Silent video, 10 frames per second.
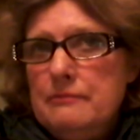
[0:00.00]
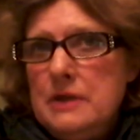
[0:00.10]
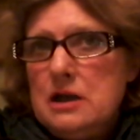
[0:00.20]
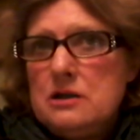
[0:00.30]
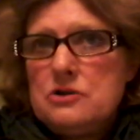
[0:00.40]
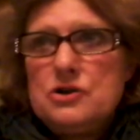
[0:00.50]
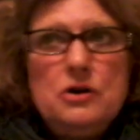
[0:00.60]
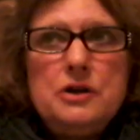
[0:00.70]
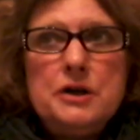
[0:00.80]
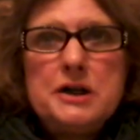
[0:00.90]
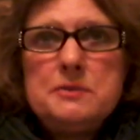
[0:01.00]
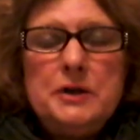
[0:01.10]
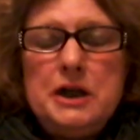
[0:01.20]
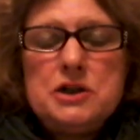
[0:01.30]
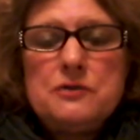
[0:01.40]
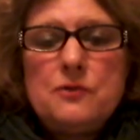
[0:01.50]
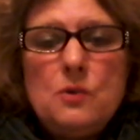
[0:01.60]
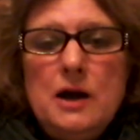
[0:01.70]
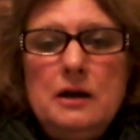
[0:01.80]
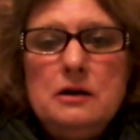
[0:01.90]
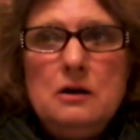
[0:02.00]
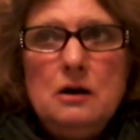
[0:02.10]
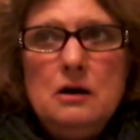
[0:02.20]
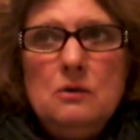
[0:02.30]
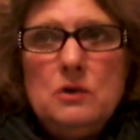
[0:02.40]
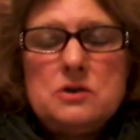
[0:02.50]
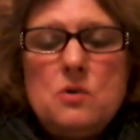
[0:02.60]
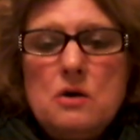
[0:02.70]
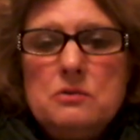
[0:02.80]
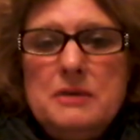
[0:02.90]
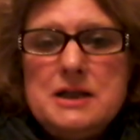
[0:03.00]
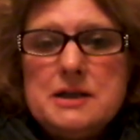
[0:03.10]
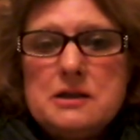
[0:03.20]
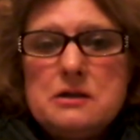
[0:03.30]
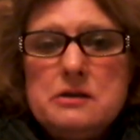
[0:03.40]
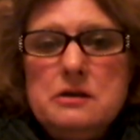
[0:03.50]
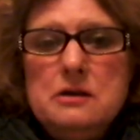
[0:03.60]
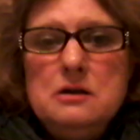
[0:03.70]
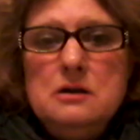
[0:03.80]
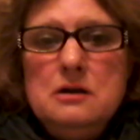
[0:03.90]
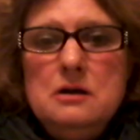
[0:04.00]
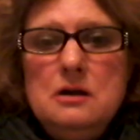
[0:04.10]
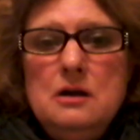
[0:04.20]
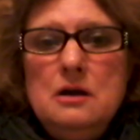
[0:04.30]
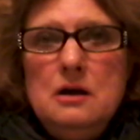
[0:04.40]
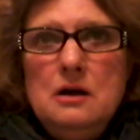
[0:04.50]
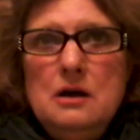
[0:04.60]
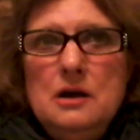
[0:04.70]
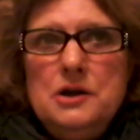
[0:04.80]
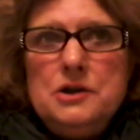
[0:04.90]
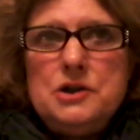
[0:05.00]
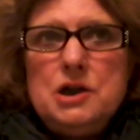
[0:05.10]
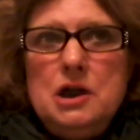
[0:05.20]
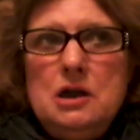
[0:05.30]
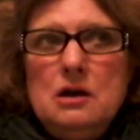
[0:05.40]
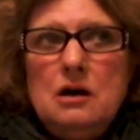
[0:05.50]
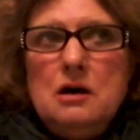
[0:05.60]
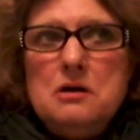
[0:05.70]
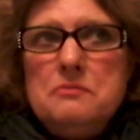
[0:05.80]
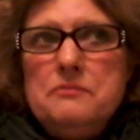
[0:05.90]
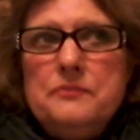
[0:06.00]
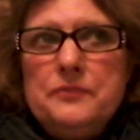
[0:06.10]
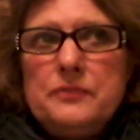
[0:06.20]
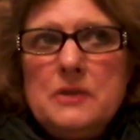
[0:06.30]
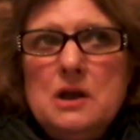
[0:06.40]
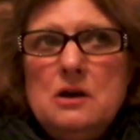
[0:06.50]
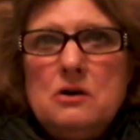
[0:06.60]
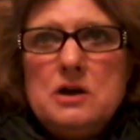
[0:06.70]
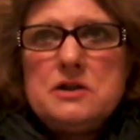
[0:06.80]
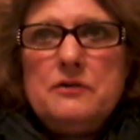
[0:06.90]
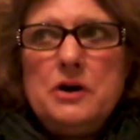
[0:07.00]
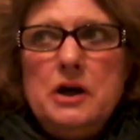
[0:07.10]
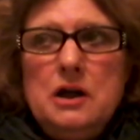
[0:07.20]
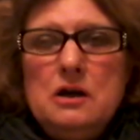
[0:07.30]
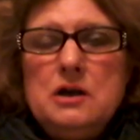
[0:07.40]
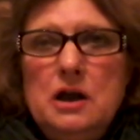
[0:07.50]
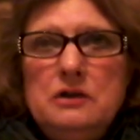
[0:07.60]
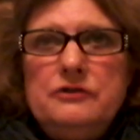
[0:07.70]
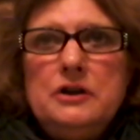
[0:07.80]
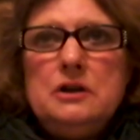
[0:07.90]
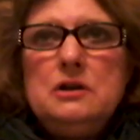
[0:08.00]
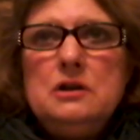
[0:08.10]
because there's no other explanation for what's wrong with my sister. She, as a very young infant,